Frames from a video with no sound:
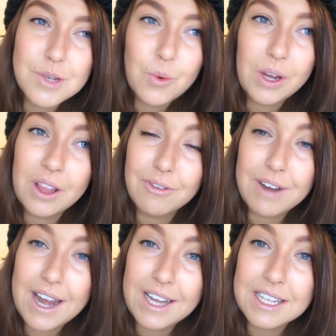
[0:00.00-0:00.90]
walk in the
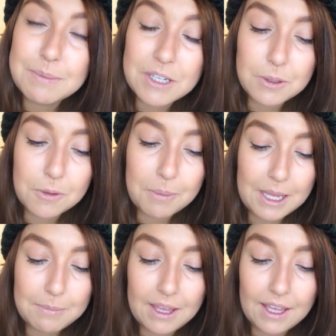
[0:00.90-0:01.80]
rain, especially with a
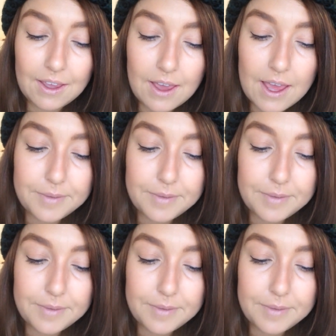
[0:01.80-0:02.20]
baby?